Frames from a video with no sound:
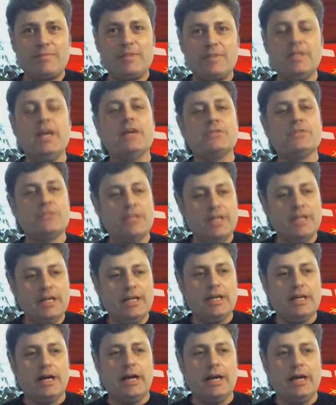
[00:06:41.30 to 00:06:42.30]
Yes.
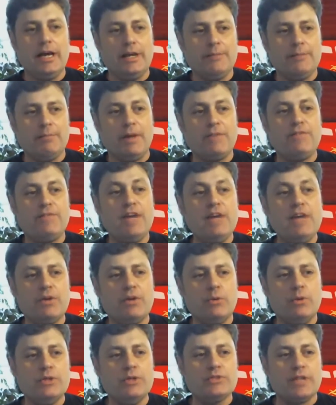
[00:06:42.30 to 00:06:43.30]
I had my
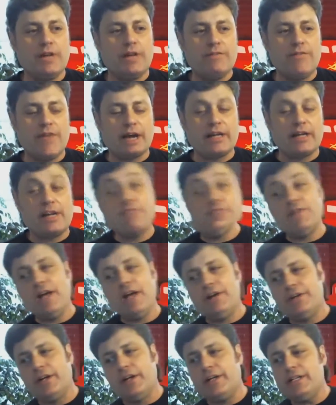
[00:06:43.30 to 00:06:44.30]
favorite was, and in fact, I
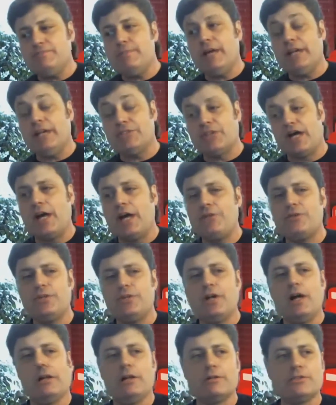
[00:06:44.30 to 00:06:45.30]
found it on eBay. It's
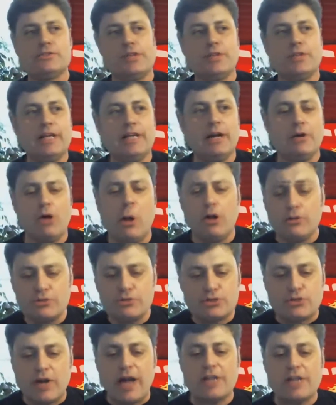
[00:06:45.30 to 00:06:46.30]
$100 right now, all
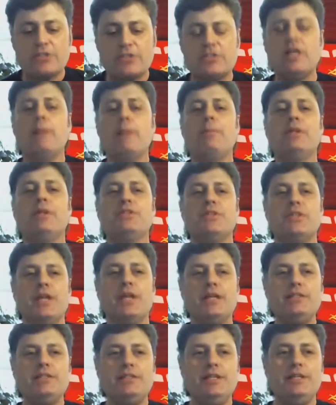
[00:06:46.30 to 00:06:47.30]
scratched up, and it's a
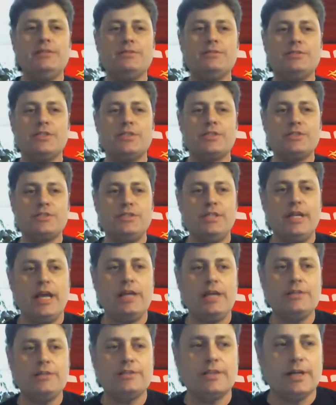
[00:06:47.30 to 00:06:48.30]

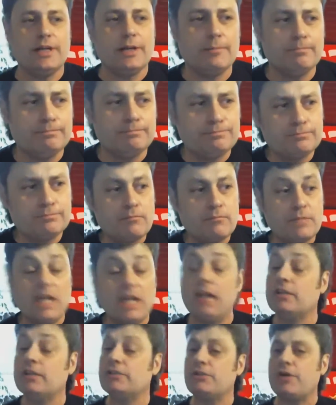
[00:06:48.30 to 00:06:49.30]
1968 um,
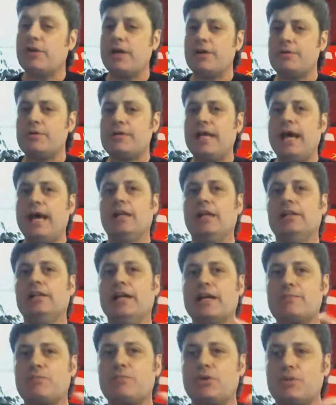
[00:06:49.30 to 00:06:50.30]
Eldorado
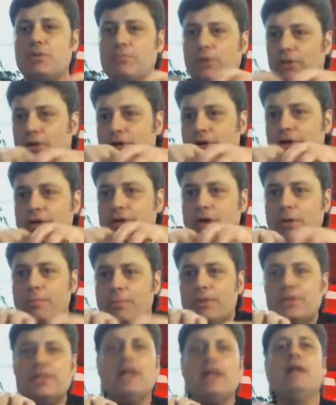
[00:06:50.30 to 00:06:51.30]
Cadillac, purple. The hood
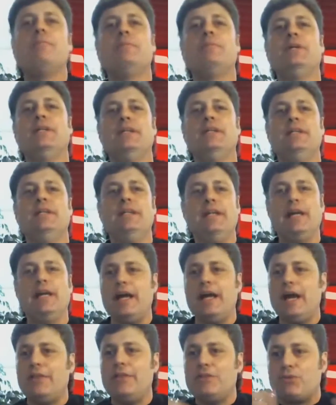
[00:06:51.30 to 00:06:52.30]
opened up,
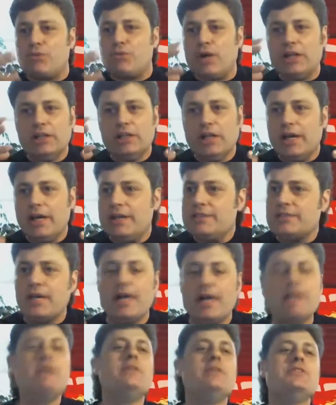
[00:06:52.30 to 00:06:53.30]
and it had the red line
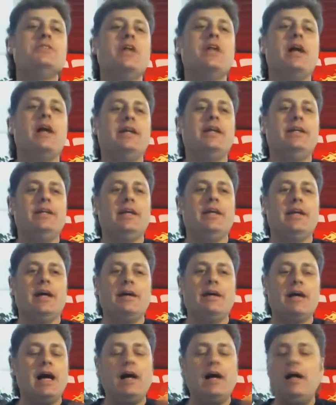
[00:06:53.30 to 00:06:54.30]
tires on it. And
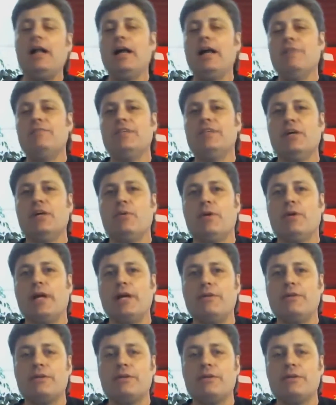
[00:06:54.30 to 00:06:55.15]
I, will have to get one.